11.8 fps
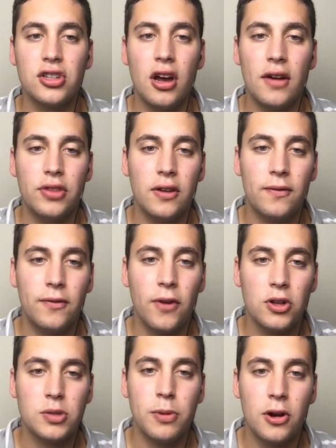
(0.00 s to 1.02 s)
off their
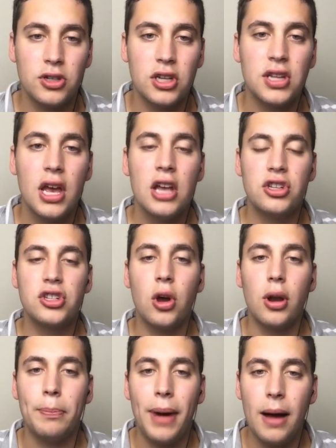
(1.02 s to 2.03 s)
first purchase. Just go
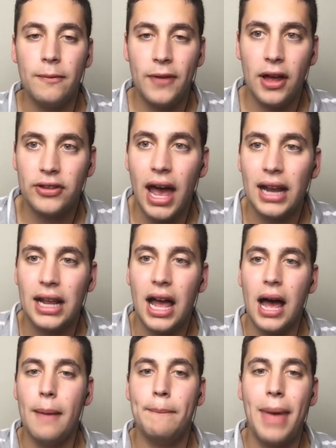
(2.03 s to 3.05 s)
to
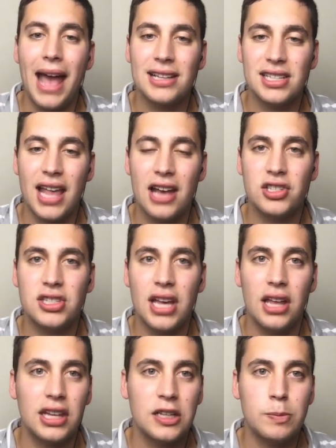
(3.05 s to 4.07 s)

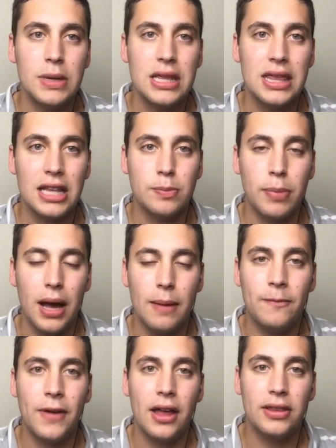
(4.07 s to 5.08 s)
bombfell.com/CelticsBeat. That's
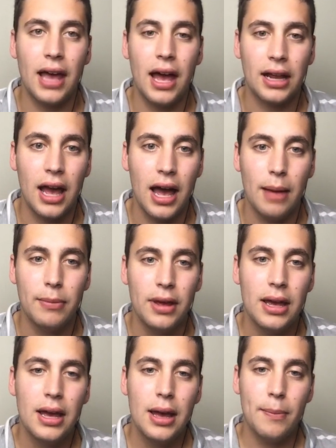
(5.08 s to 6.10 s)

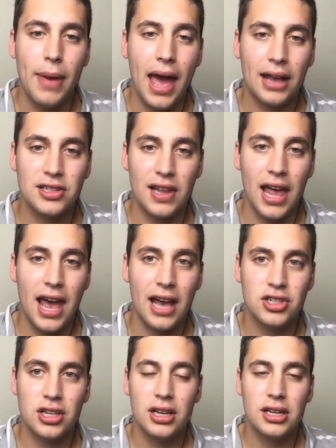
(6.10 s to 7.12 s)

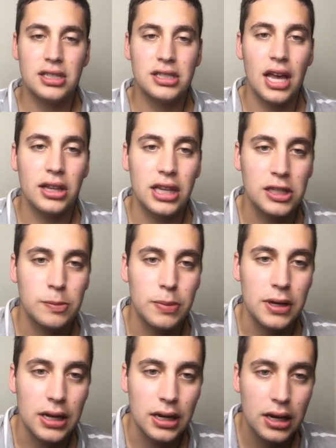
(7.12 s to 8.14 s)

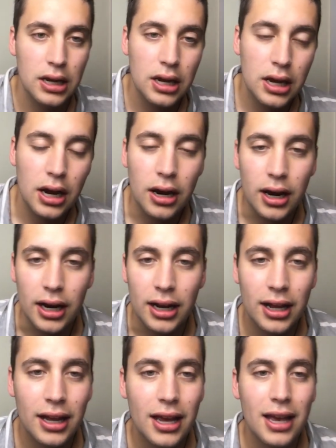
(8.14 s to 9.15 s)
bombfell.com/CelticsBeat. All right,
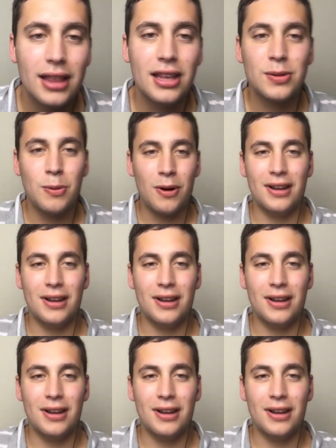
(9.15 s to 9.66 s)
this